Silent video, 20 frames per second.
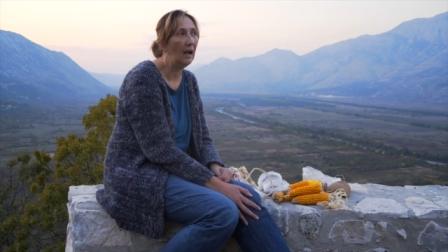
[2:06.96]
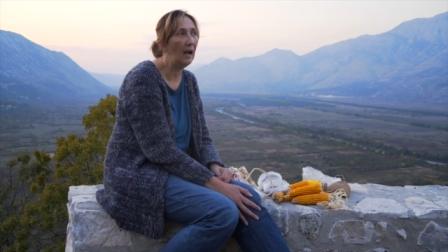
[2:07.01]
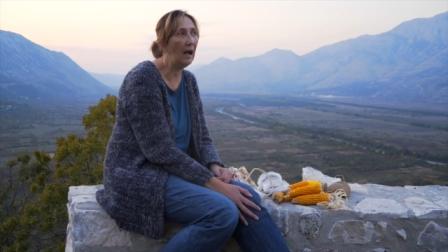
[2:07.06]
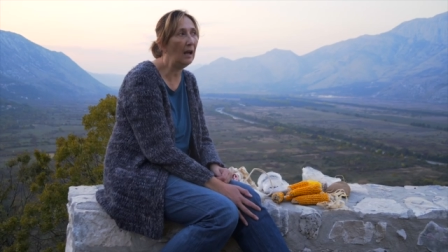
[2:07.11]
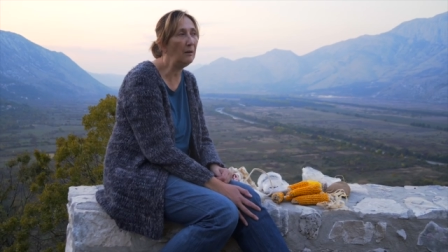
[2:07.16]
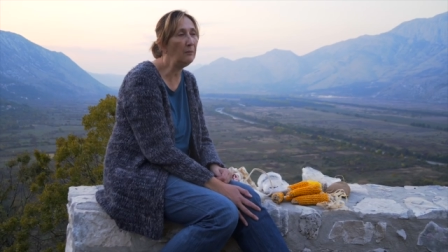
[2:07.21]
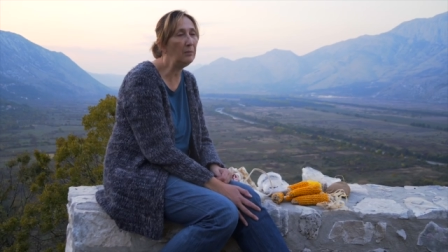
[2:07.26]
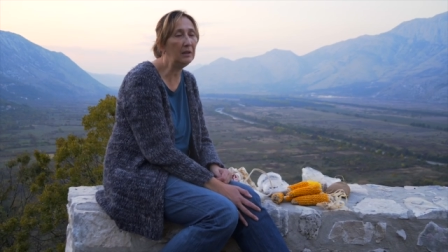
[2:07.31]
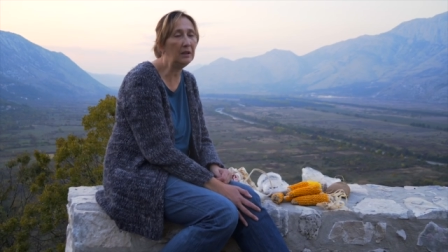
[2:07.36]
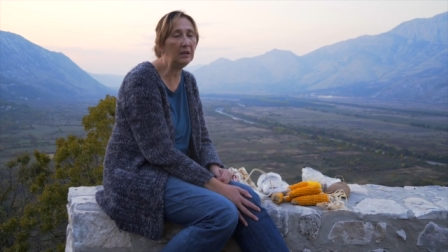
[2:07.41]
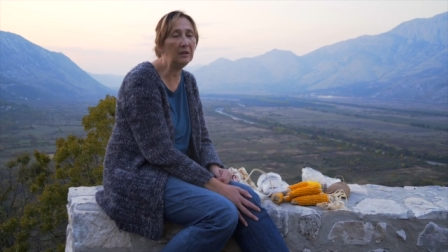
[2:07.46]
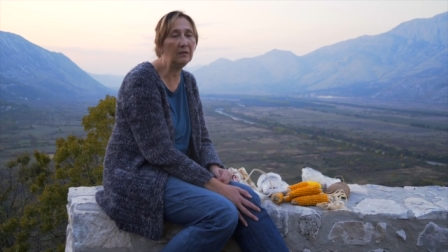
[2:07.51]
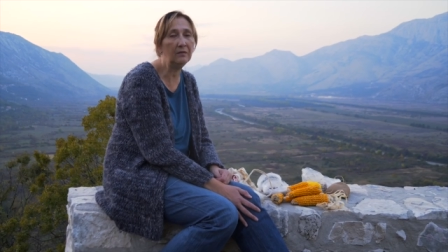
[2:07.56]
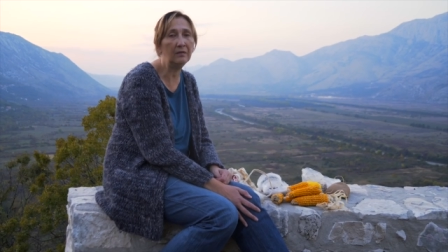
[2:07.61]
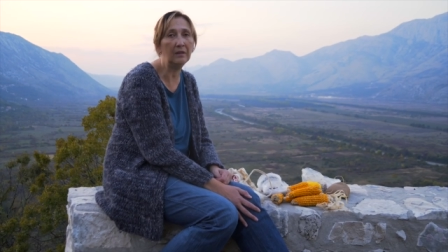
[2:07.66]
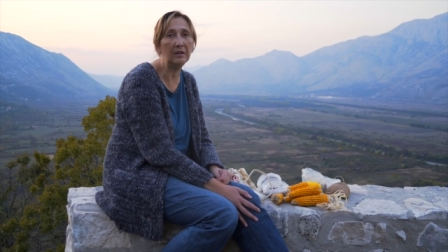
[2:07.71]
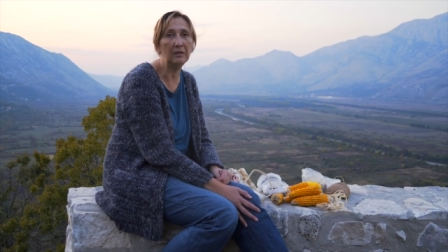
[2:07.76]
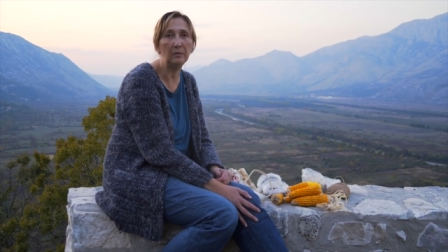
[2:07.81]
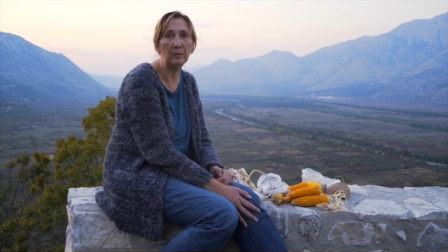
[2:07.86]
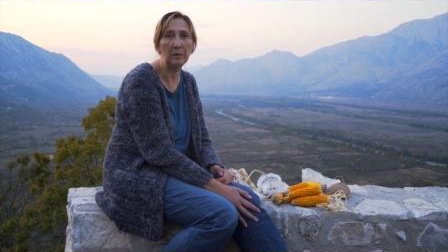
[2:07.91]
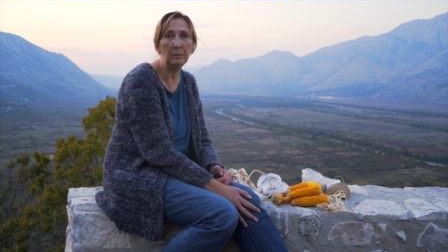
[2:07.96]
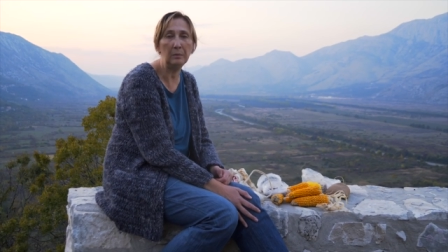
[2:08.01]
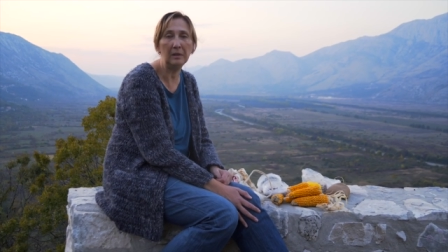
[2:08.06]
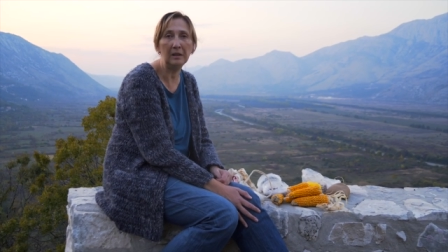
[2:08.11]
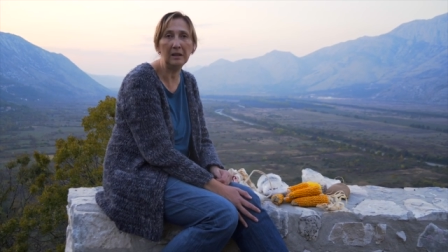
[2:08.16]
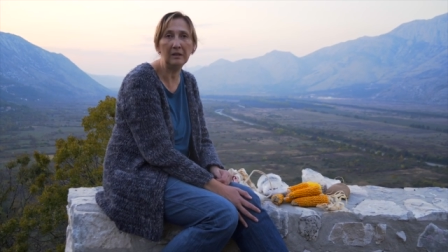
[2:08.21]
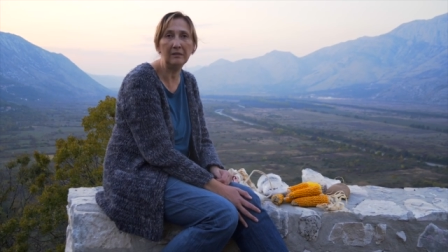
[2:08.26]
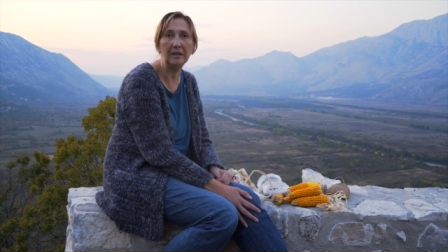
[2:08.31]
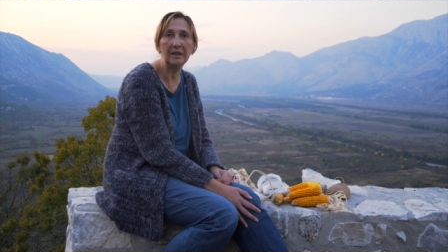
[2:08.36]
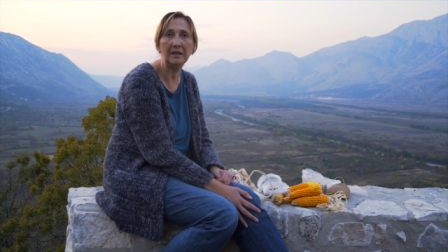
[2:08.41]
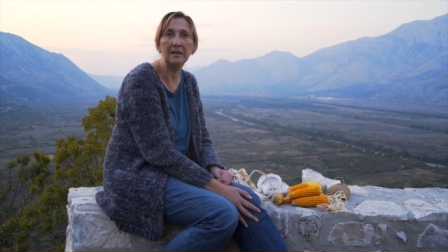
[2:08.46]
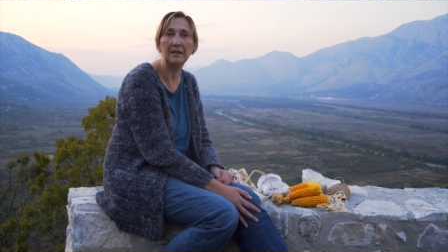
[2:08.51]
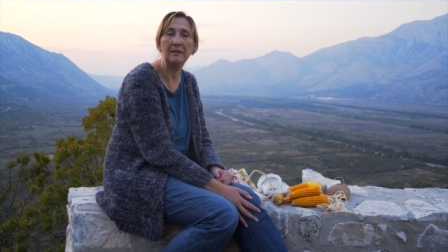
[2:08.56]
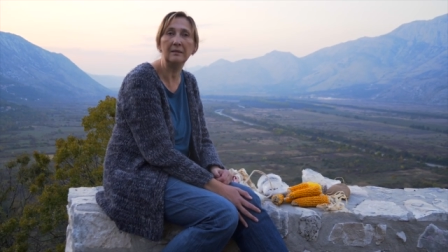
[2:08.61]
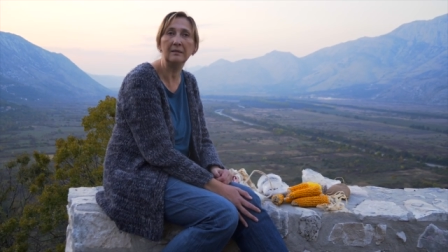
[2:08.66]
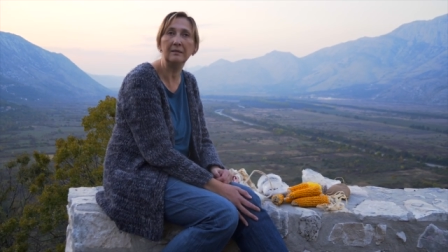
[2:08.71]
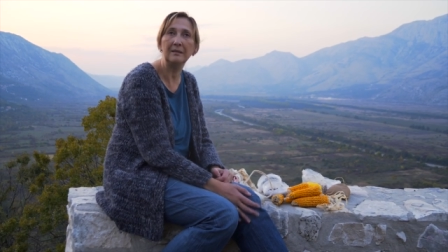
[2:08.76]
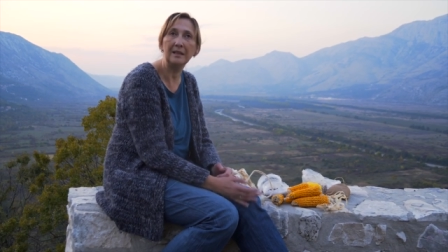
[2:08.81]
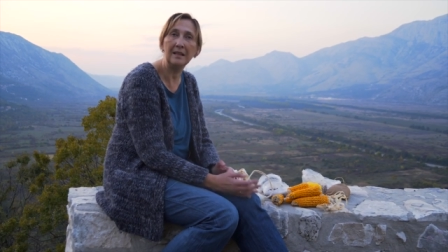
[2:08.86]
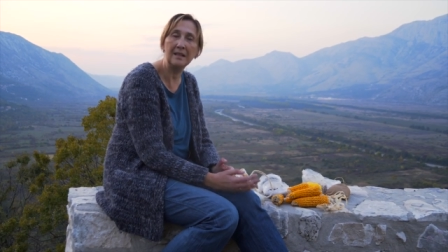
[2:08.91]
I believe, and we believe that
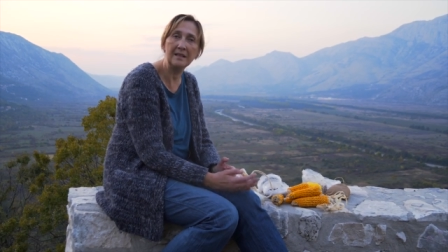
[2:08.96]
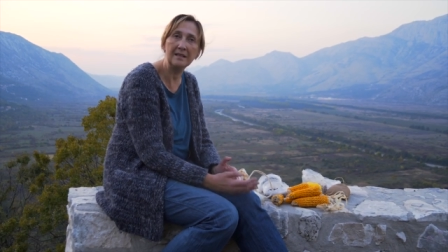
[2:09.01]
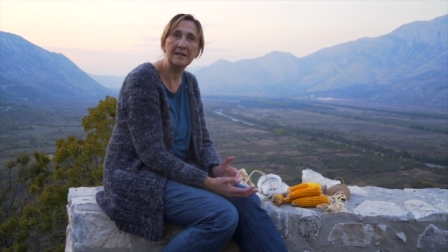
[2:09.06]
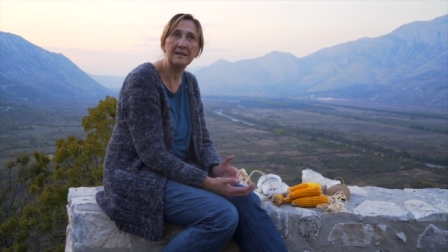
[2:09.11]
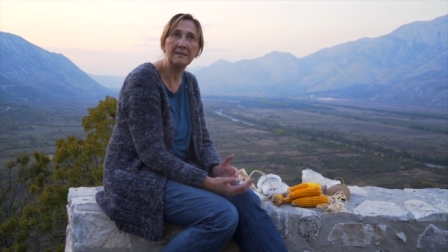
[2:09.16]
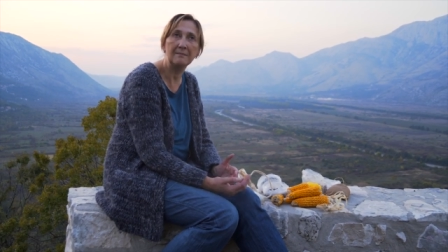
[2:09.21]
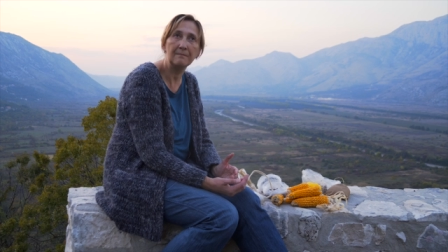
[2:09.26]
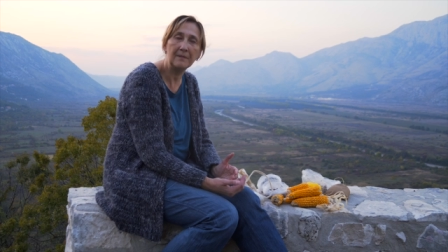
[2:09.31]
it's,